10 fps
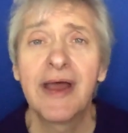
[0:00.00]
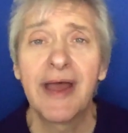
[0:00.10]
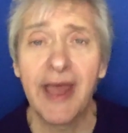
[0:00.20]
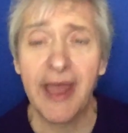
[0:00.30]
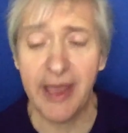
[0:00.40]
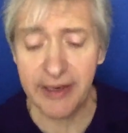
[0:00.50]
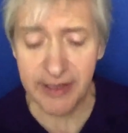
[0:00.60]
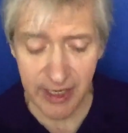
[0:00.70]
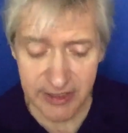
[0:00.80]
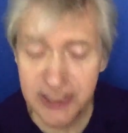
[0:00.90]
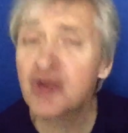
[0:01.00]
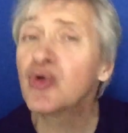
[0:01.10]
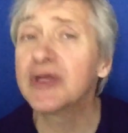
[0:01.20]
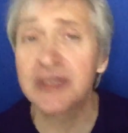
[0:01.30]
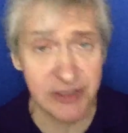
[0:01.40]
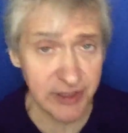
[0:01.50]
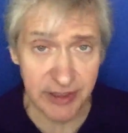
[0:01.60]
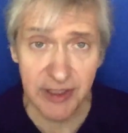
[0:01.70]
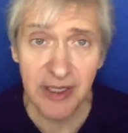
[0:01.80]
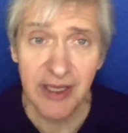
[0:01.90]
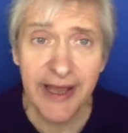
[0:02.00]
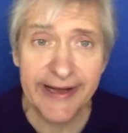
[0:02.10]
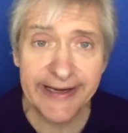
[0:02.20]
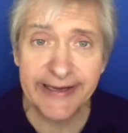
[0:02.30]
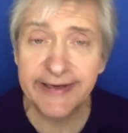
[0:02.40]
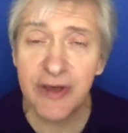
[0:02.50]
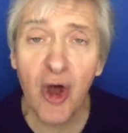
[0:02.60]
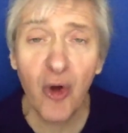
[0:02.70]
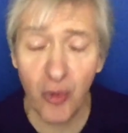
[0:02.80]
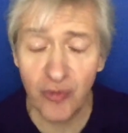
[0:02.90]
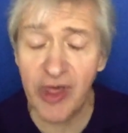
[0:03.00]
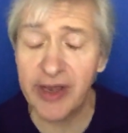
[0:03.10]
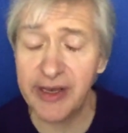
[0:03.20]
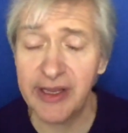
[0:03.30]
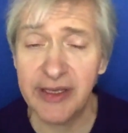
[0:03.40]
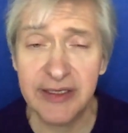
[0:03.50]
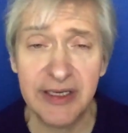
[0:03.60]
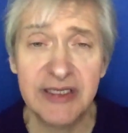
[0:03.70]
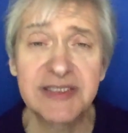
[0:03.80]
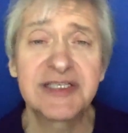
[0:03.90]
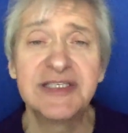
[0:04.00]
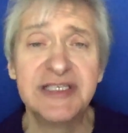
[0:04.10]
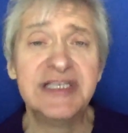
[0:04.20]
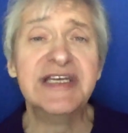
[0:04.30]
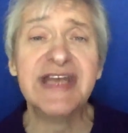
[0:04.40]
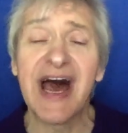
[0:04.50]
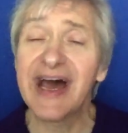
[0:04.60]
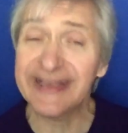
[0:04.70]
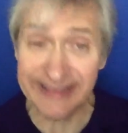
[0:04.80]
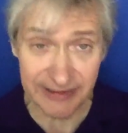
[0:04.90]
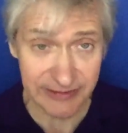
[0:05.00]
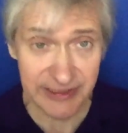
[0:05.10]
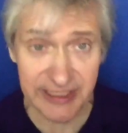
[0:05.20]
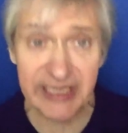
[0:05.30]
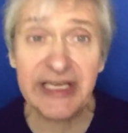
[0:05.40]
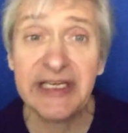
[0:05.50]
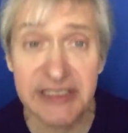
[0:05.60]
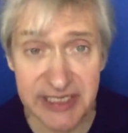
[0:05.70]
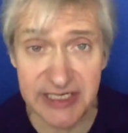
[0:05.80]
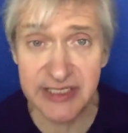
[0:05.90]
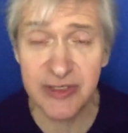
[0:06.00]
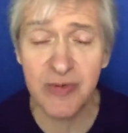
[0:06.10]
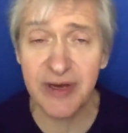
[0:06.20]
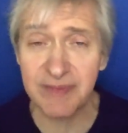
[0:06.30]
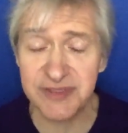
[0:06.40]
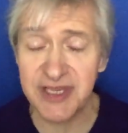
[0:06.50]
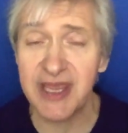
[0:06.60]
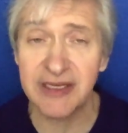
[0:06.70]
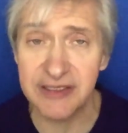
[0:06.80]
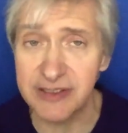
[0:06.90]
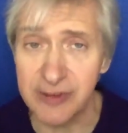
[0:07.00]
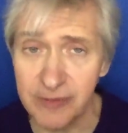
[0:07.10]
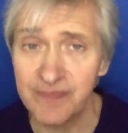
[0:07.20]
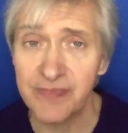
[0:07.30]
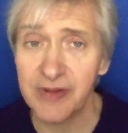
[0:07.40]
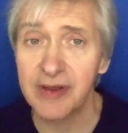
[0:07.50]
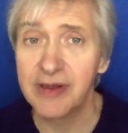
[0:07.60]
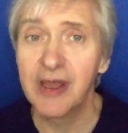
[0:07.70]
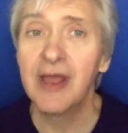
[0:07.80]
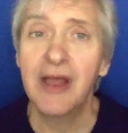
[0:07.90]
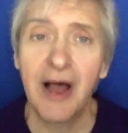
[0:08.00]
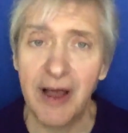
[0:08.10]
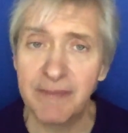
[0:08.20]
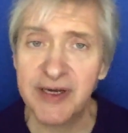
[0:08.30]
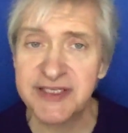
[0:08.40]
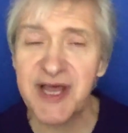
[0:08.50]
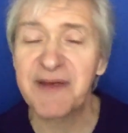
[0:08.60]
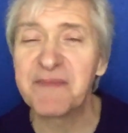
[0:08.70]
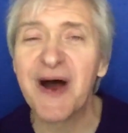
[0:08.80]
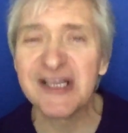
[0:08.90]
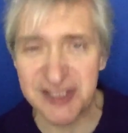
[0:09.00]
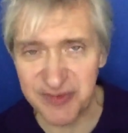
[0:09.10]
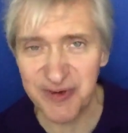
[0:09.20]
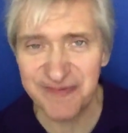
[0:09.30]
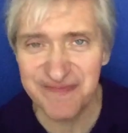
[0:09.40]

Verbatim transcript: And I seriously uh, know that it is not easy to do what I'm saying to do, uh, but it's not impossible.